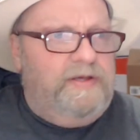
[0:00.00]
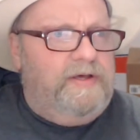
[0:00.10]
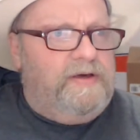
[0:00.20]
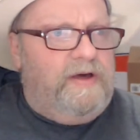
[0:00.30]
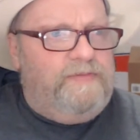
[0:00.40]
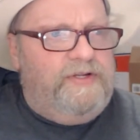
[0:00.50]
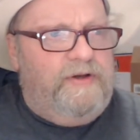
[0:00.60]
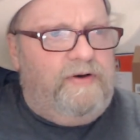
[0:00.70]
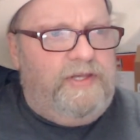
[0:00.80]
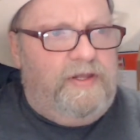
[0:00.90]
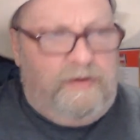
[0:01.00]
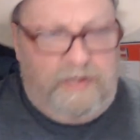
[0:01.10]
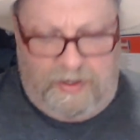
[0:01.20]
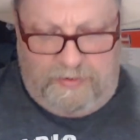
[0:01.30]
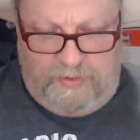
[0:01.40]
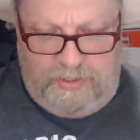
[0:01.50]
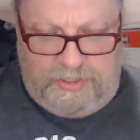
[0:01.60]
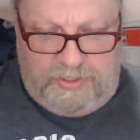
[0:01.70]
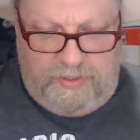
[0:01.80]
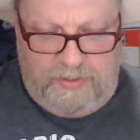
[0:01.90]
a couple of
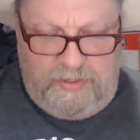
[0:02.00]
9900s,